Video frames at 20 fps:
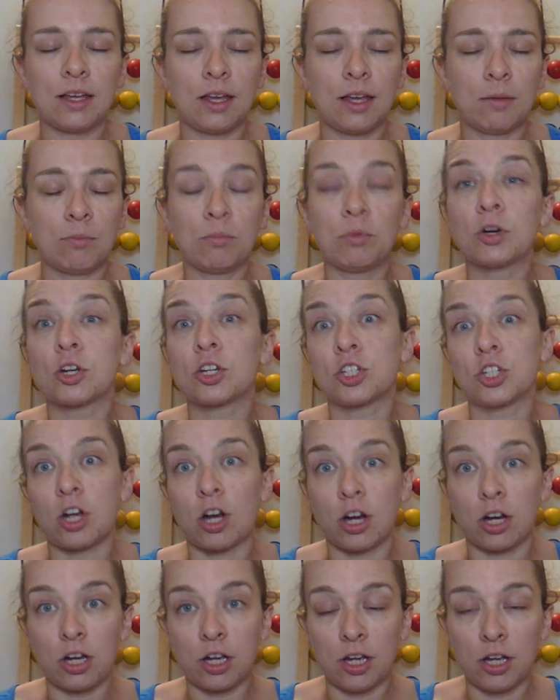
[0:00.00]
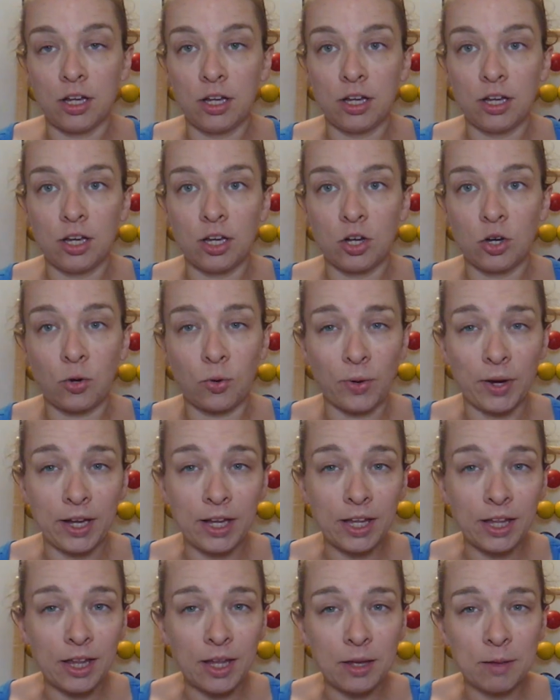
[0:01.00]
Bookshark
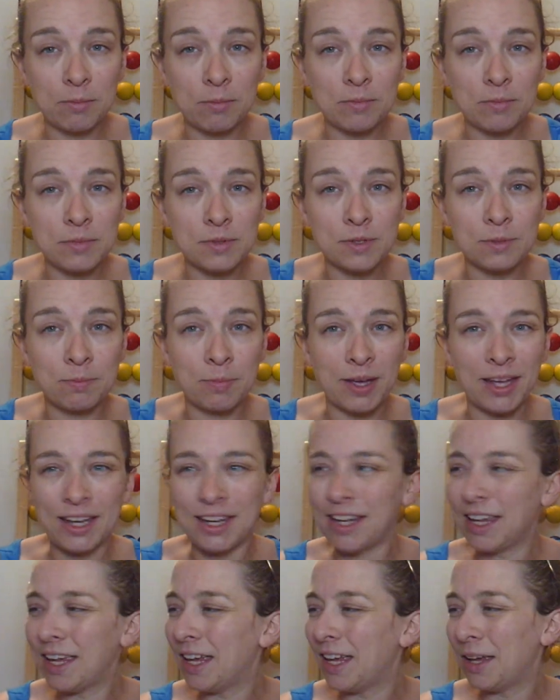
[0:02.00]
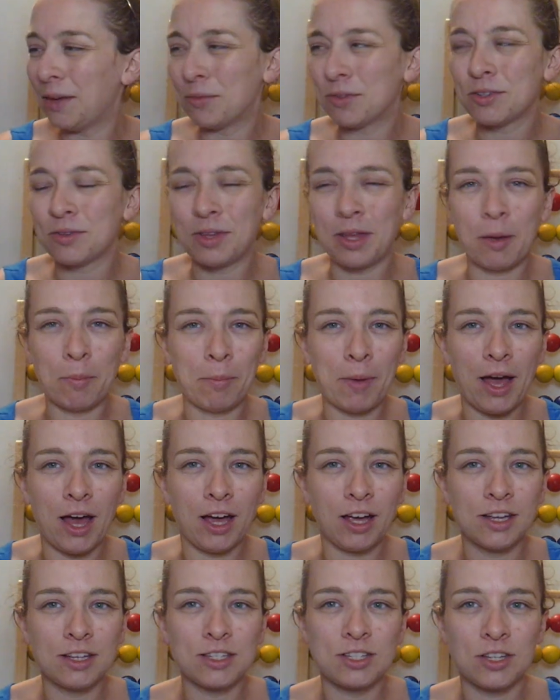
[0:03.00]
curriculums, but it was only $1,
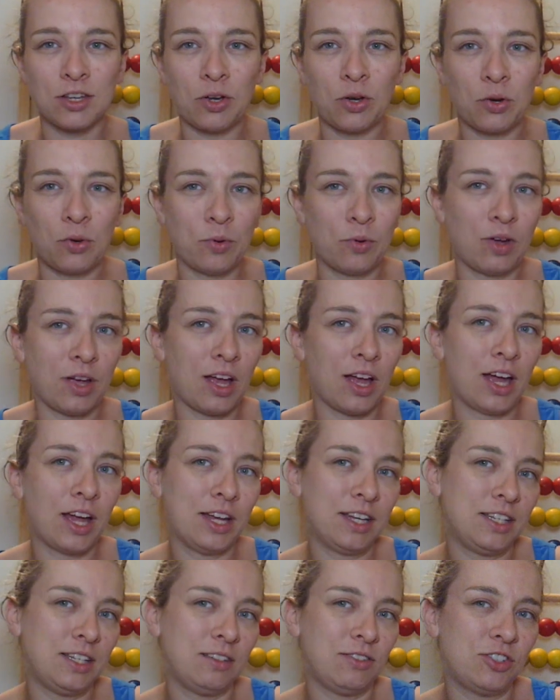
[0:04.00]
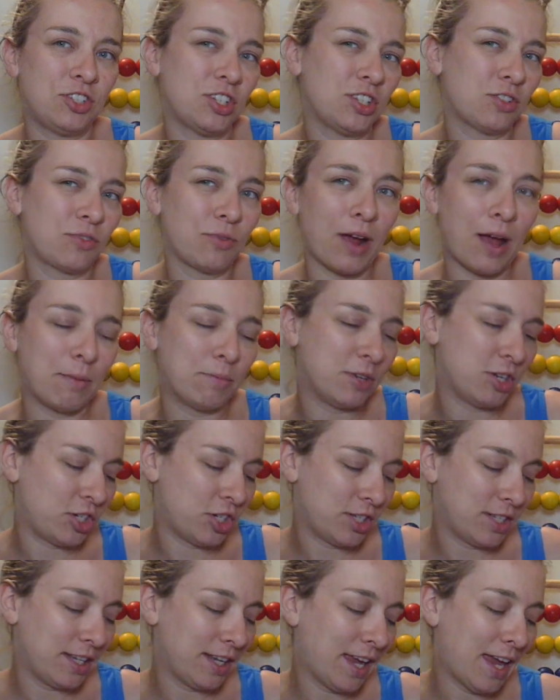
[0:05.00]
so I just grabbed it just
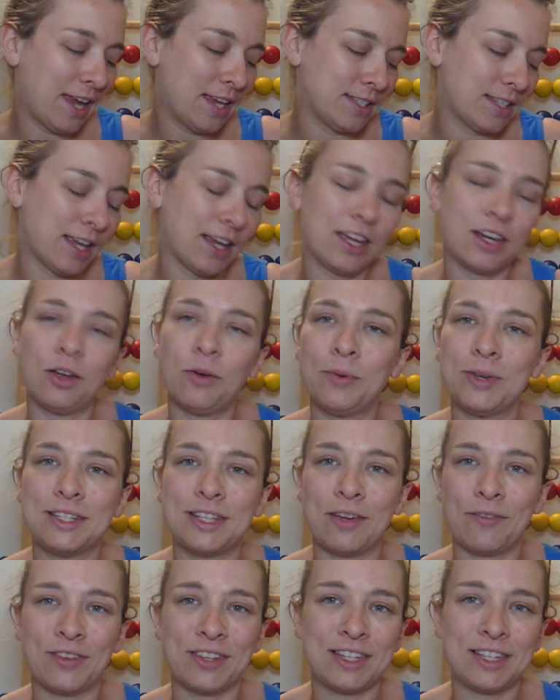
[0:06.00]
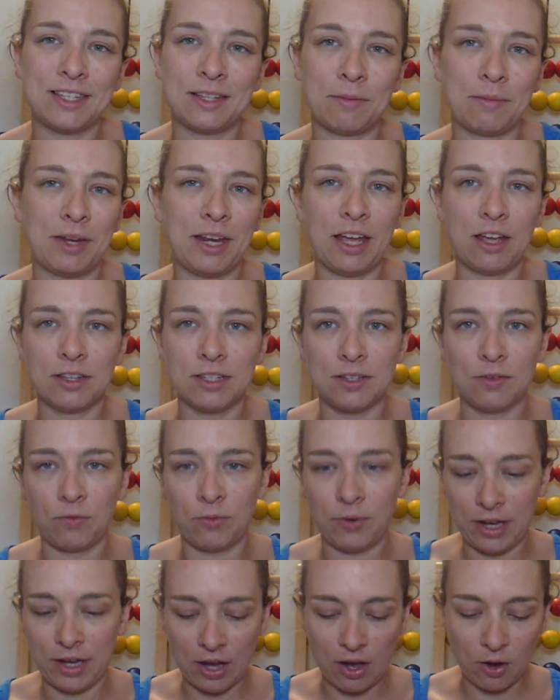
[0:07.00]
in case. I can always give it to somebody else if
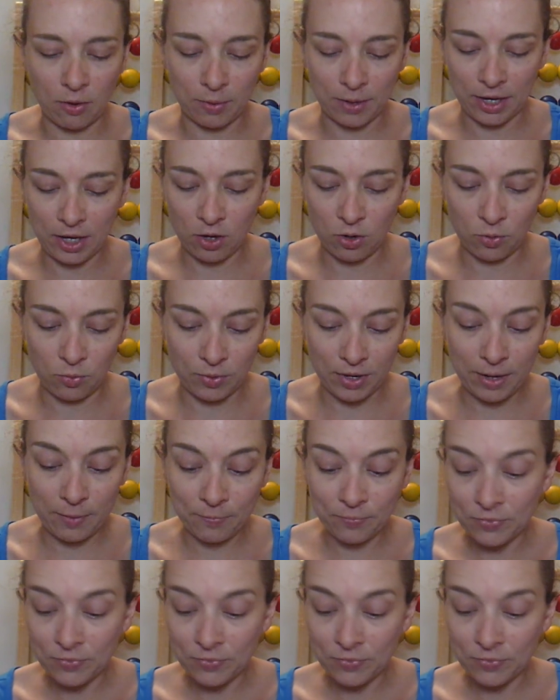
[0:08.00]
we already own it.